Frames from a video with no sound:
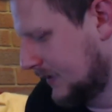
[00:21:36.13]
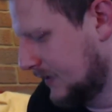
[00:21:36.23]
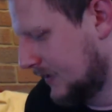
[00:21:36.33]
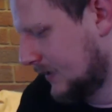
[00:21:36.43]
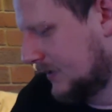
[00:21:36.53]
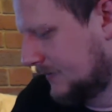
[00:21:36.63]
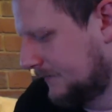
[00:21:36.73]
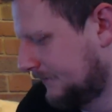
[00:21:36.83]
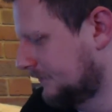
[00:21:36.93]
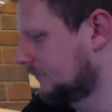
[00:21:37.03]
It's nice to have
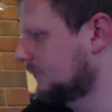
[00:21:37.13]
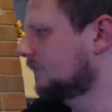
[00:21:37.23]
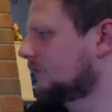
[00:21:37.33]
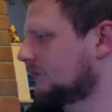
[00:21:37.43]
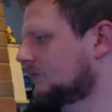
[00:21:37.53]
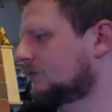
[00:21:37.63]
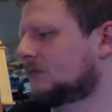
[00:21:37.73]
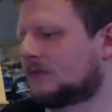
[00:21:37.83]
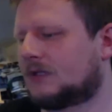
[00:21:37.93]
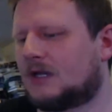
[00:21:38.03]
though. Mine's really
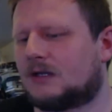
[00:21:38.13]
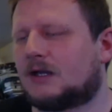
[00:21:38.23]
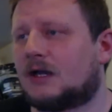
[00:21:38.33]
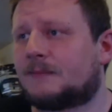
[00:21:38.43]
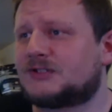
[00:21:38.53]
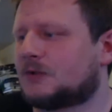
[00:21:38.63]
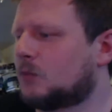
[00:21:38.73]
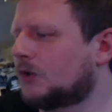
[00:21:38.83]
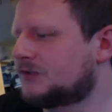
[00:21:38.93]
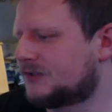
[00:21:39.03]
old. the magic
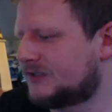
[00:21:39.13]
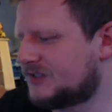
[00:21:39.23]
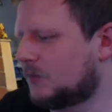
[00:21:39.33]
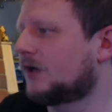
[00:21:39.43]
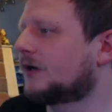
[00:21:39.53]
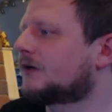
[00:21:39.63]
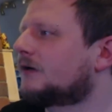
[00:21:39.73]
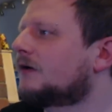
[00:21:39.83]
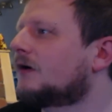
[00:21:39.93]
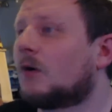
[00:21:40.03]
wand. Is it work?
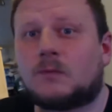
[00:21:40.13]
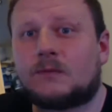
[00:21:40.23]
Oh.